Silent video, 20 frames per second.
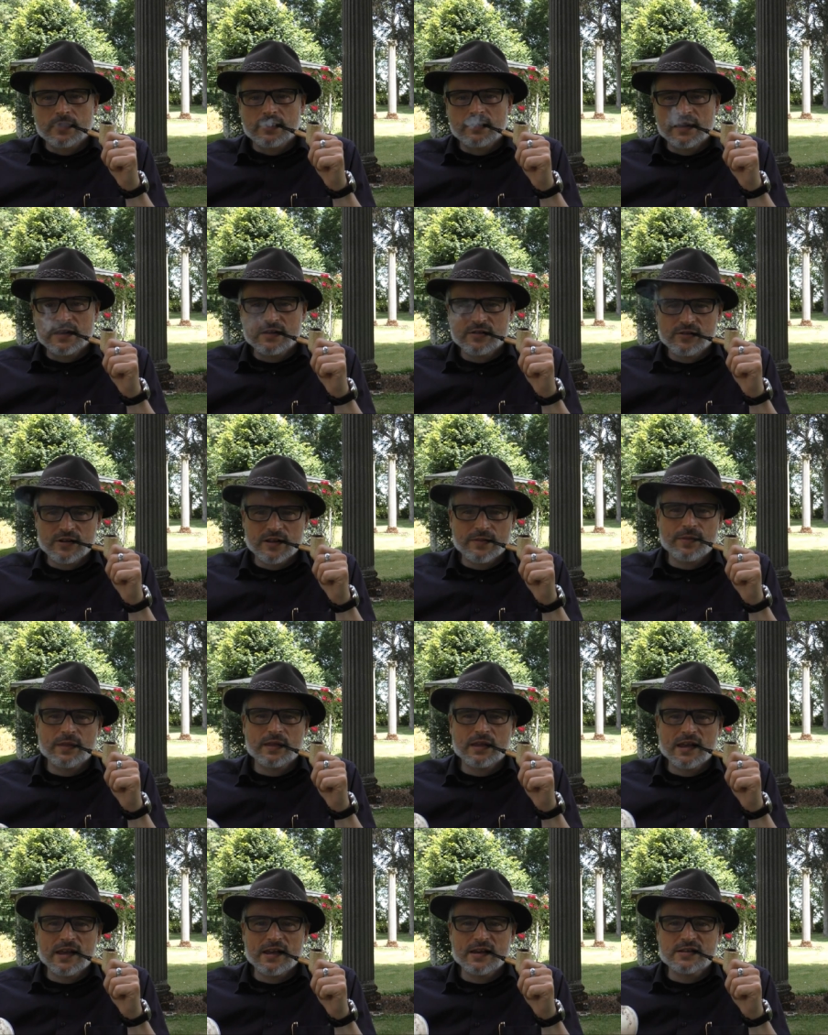And that's not
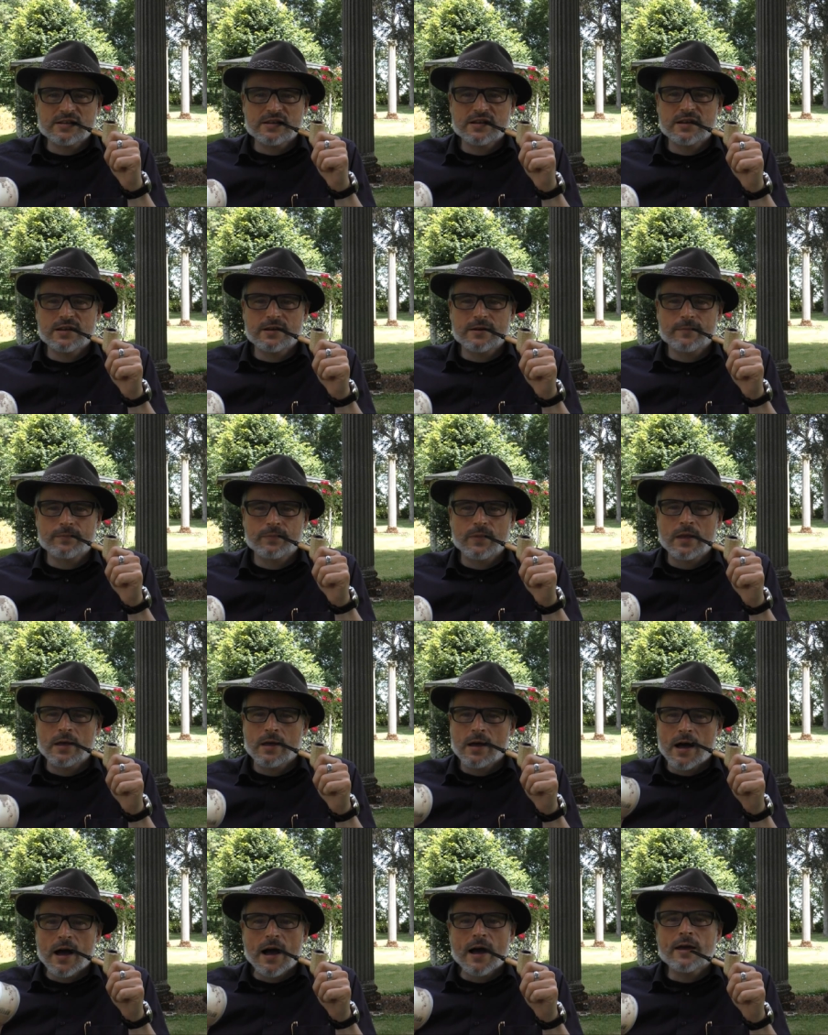the case here.
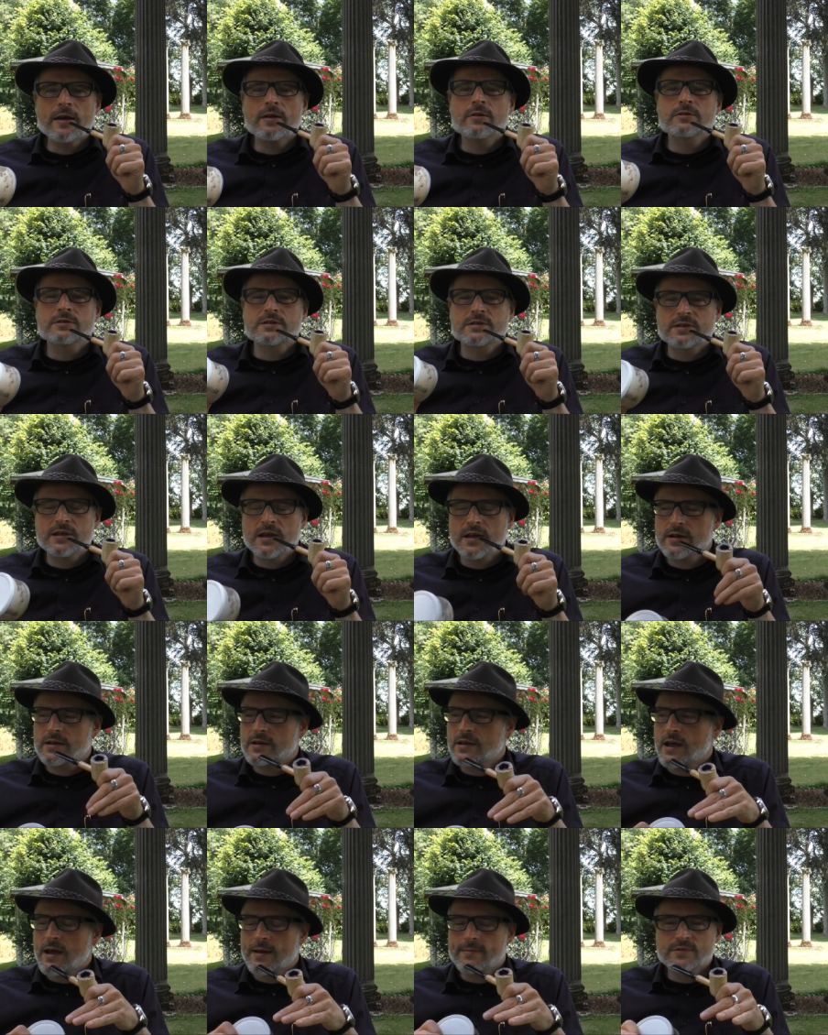I don't say
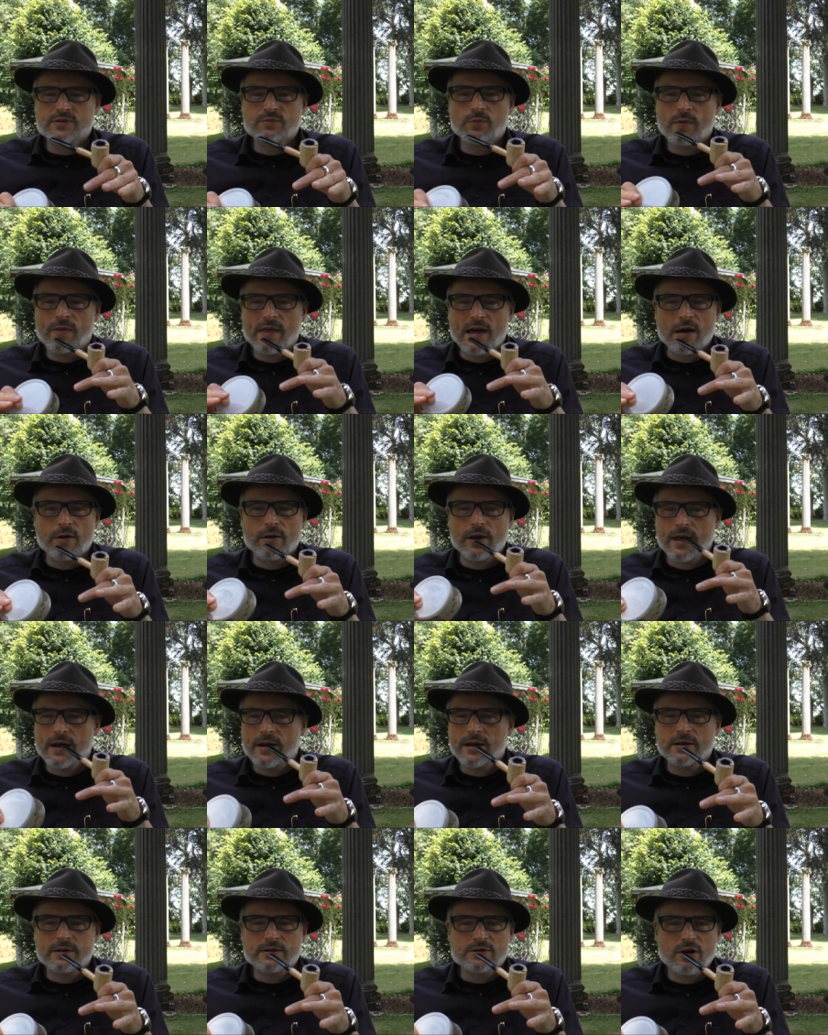it comes without
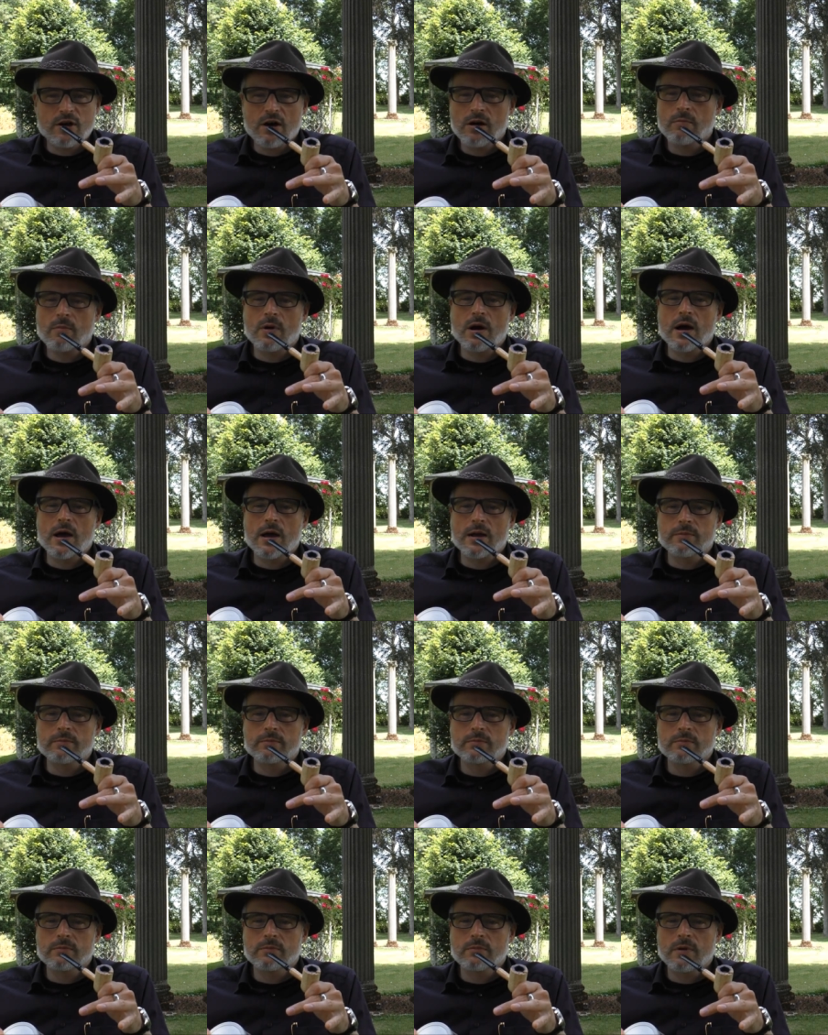any tongue bite.
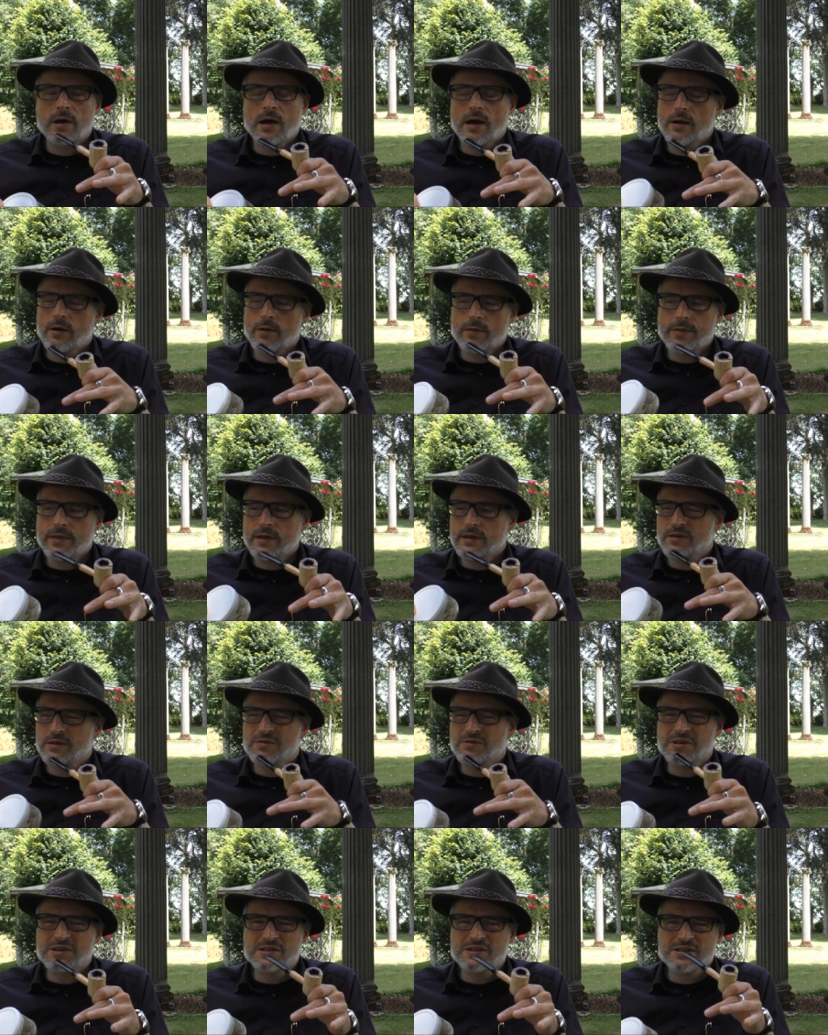I don't think
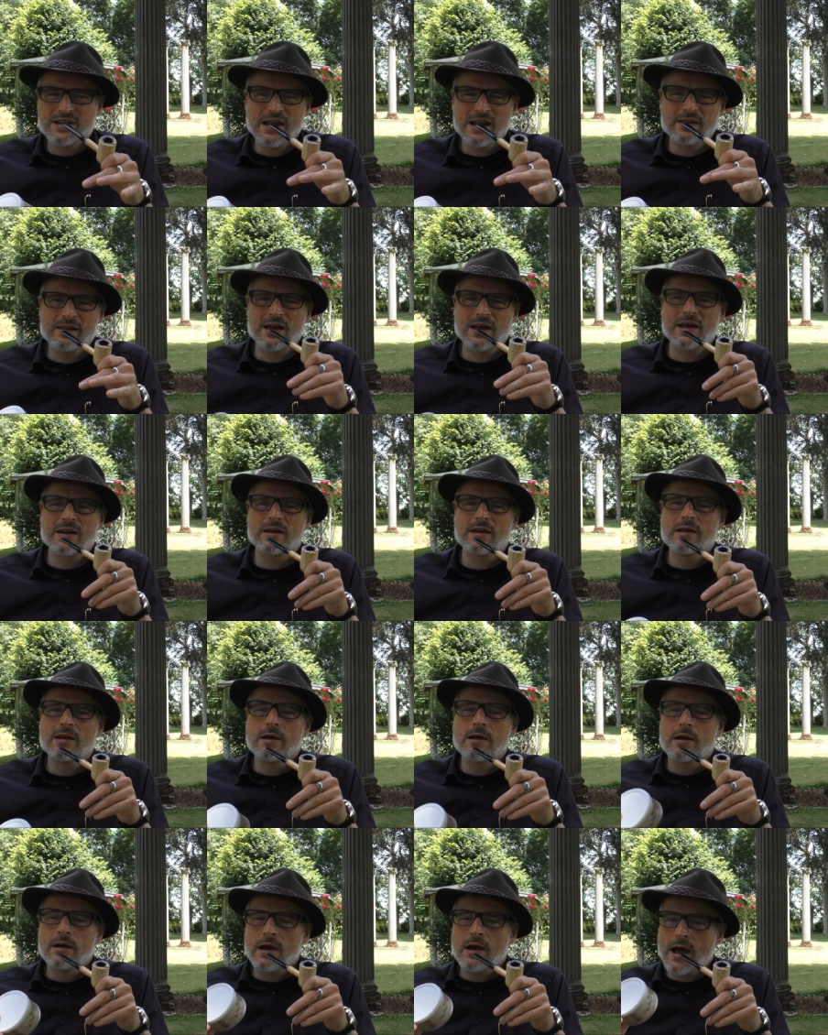you can say that.
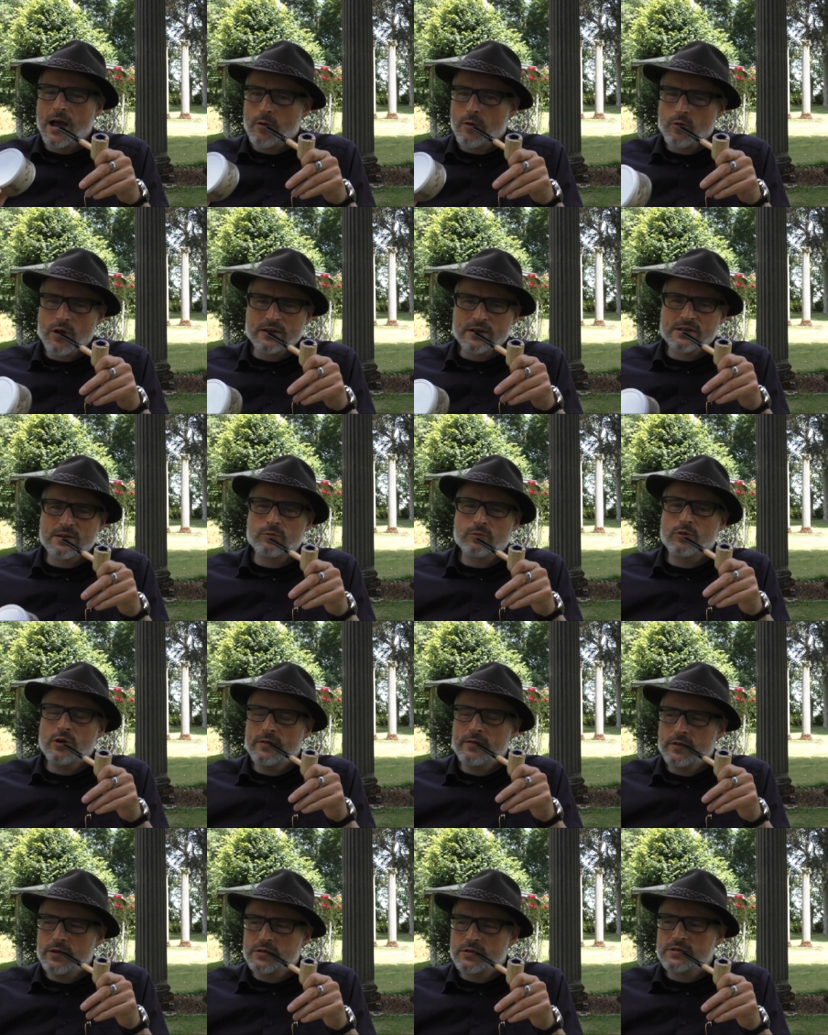I read some
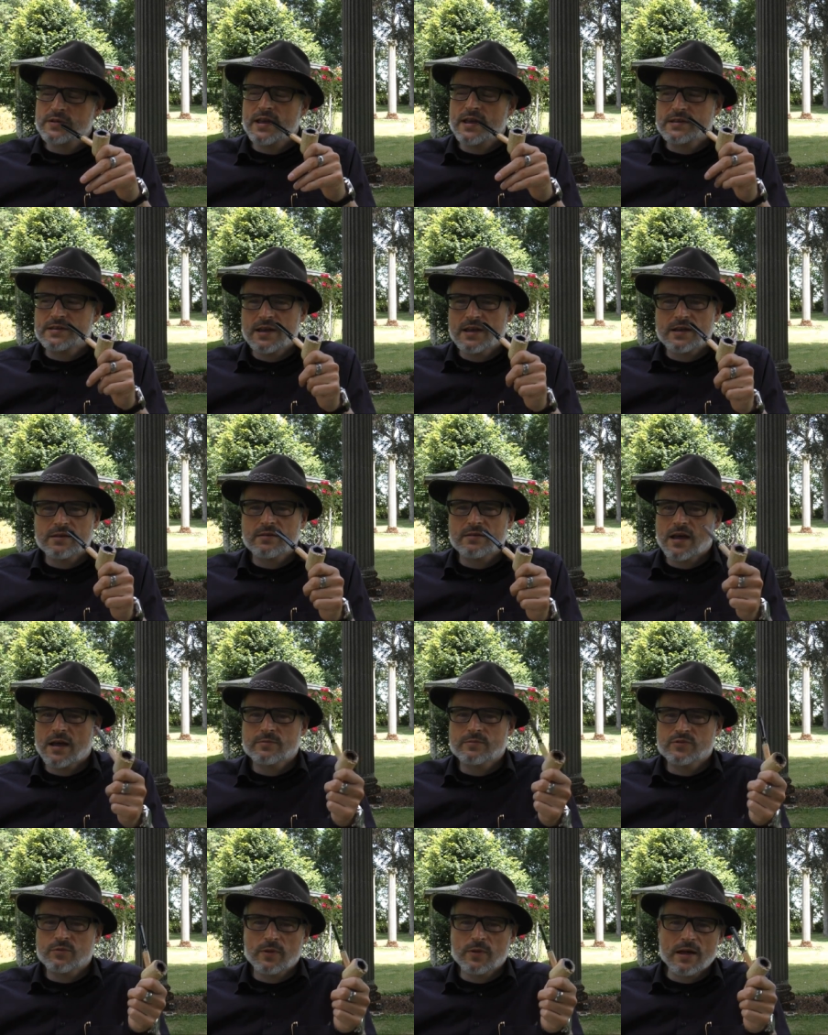reviews, they say it
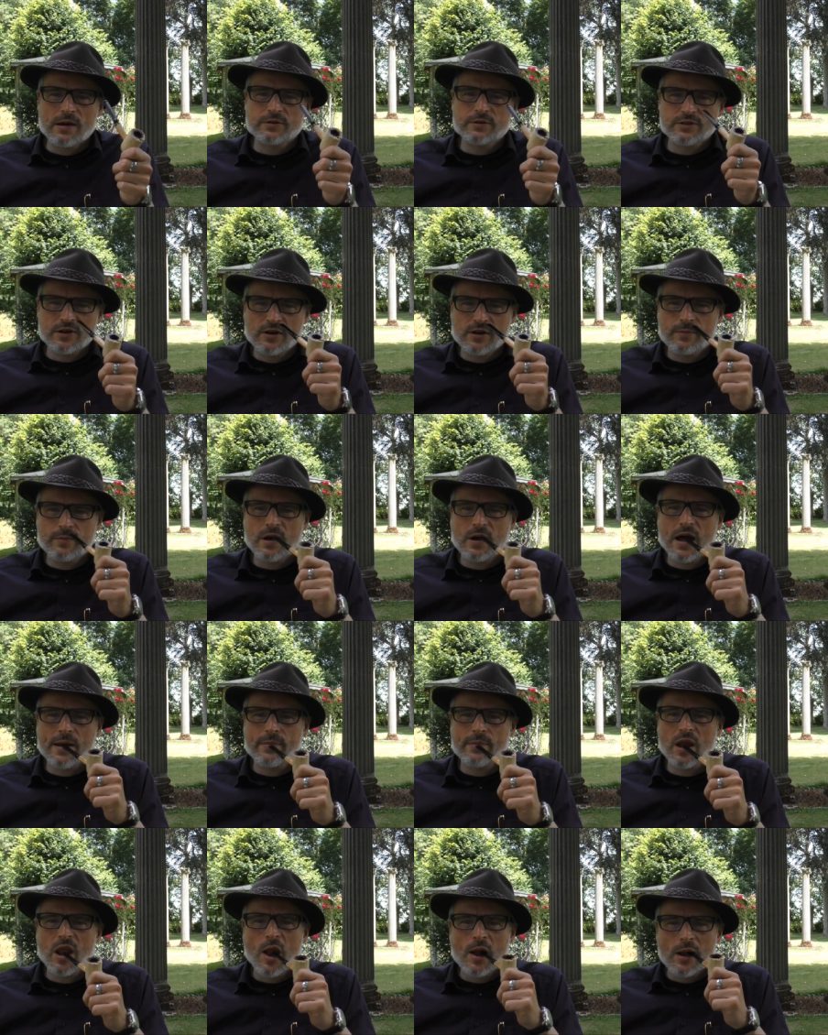comes without tongue
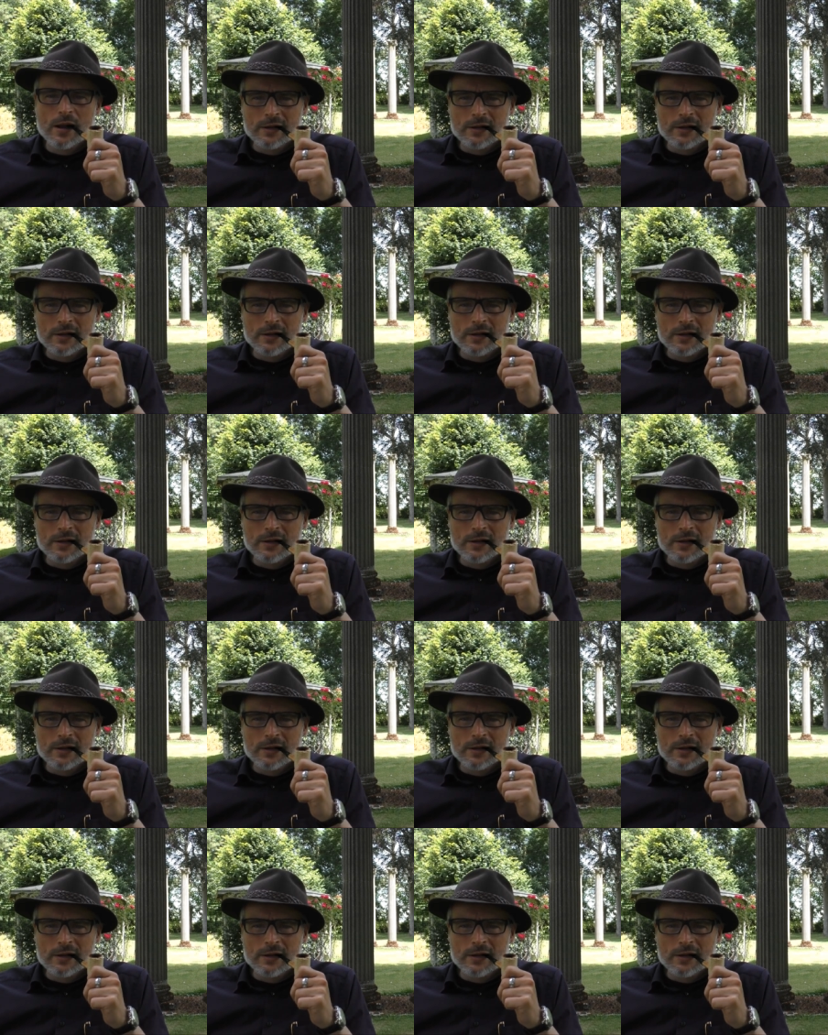bite, but